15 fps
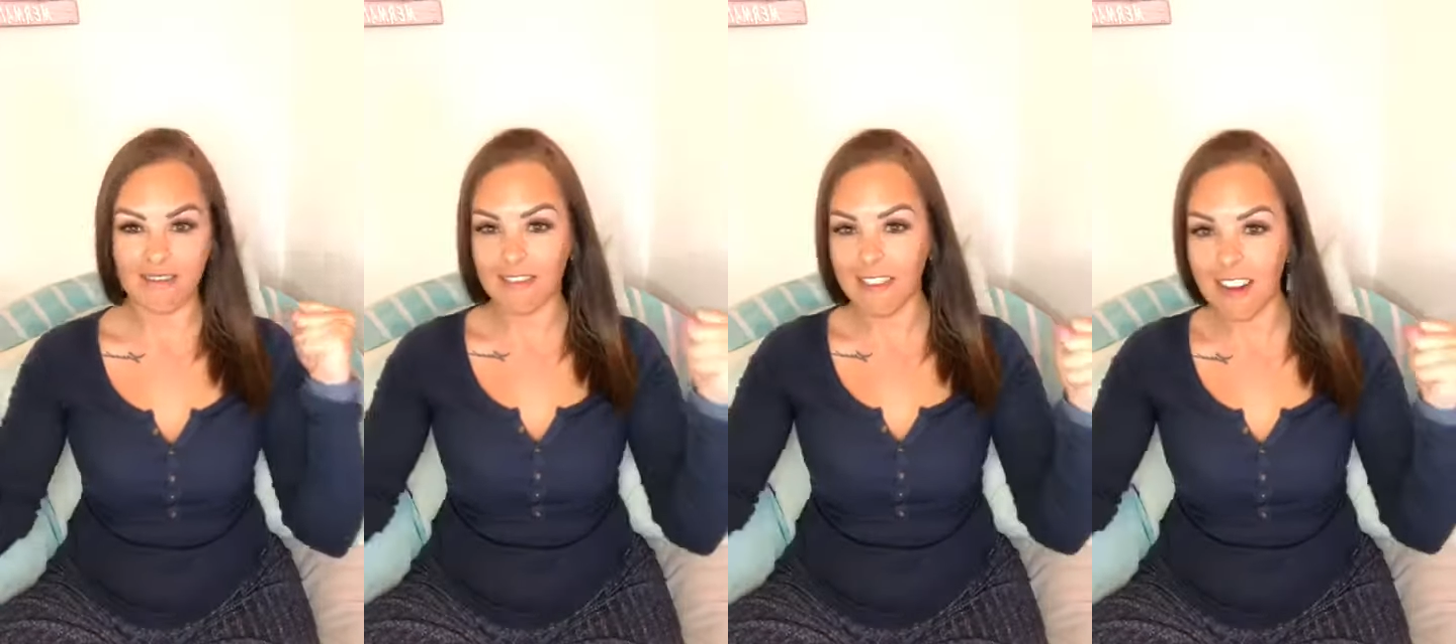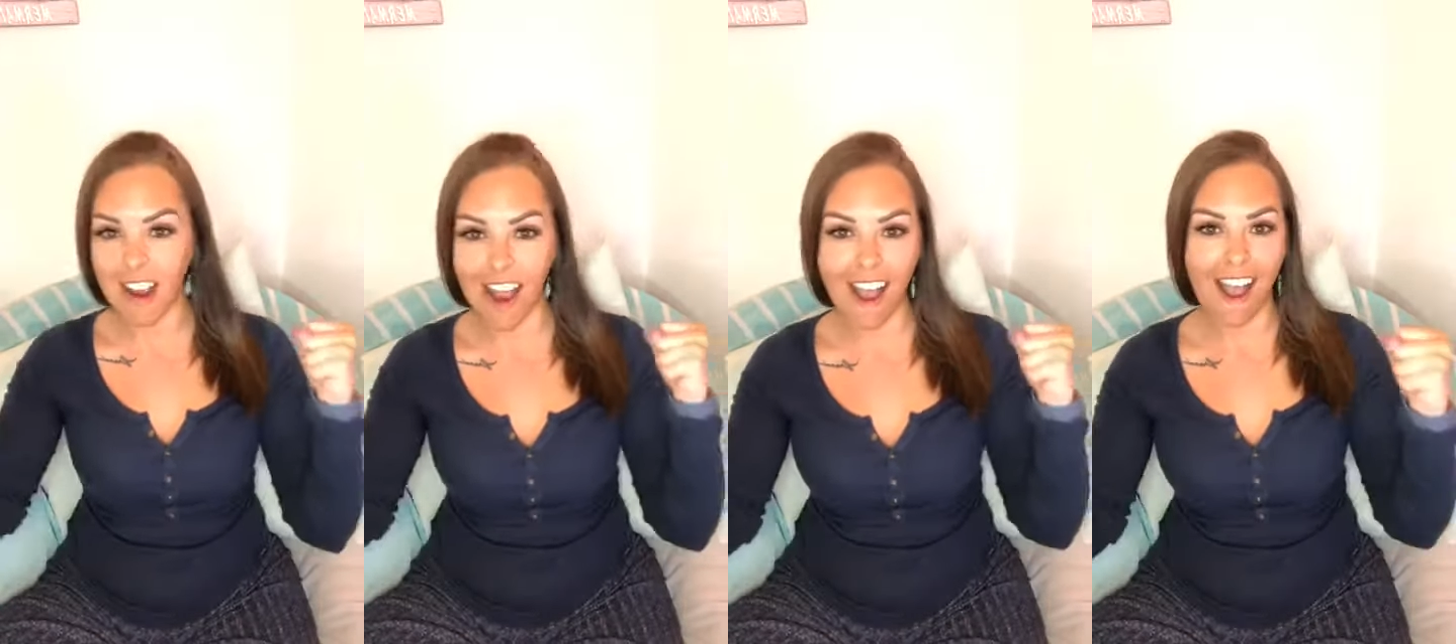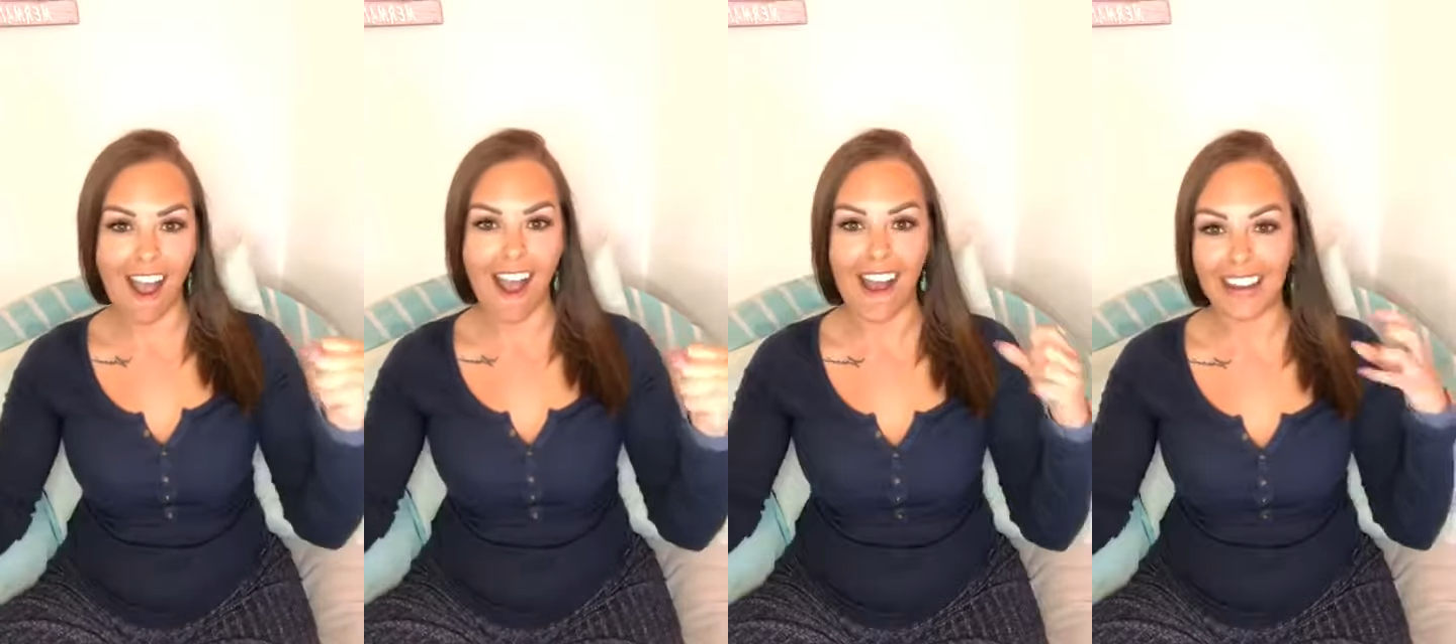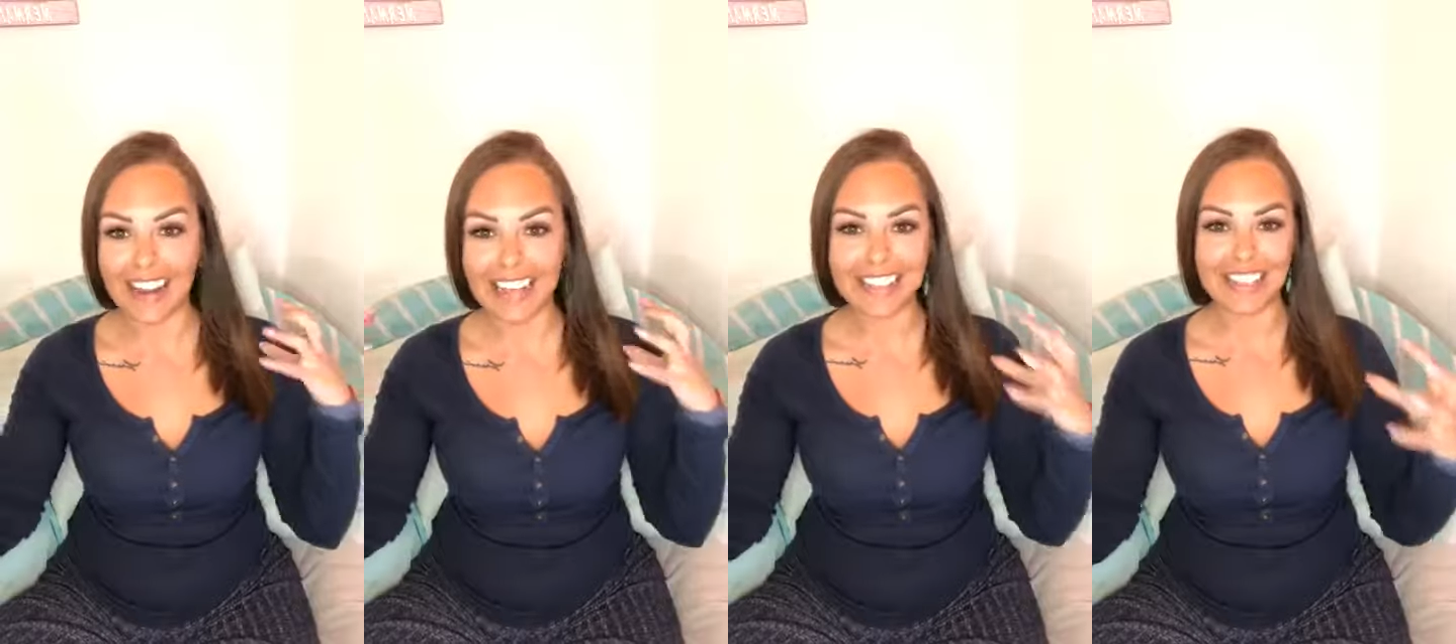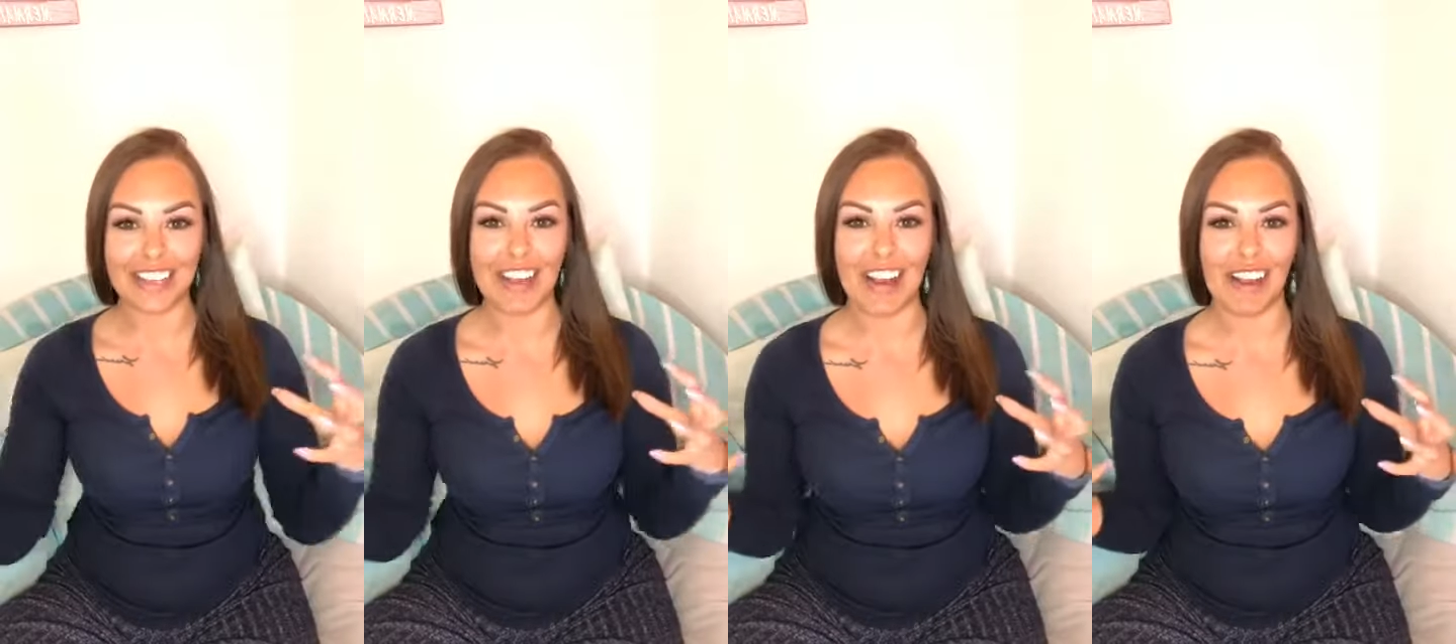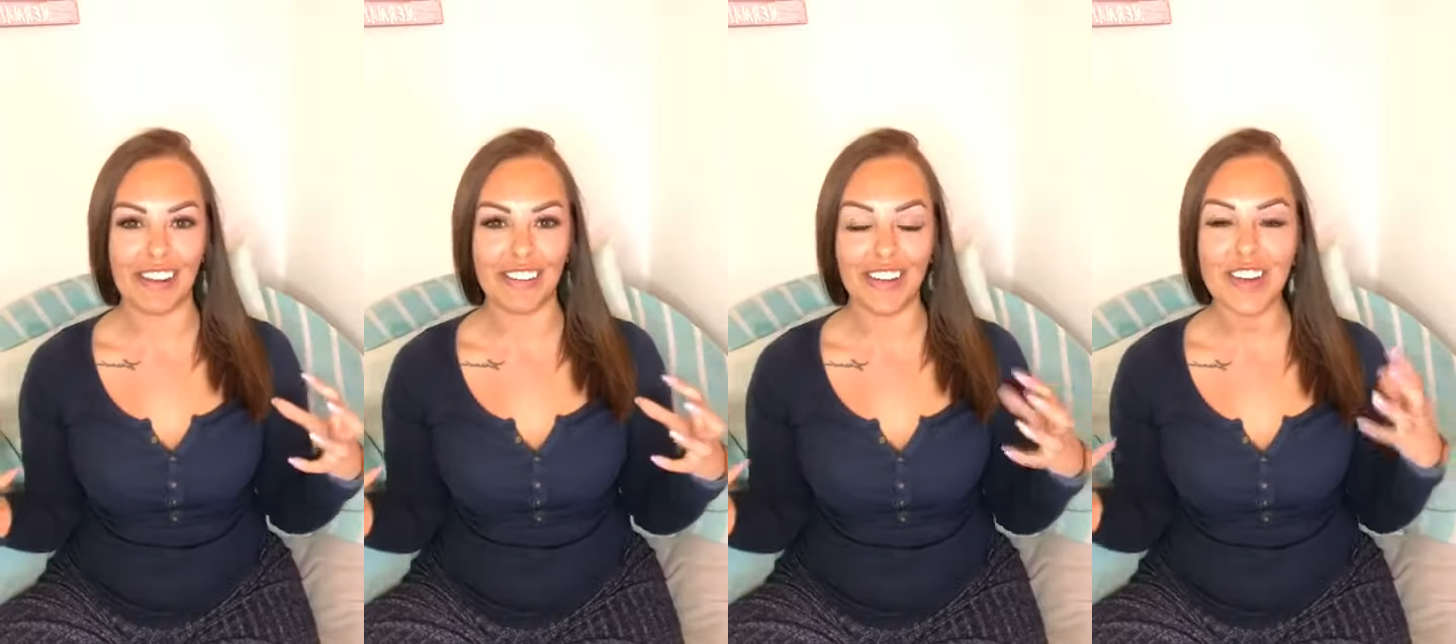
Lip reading: rah, let's go.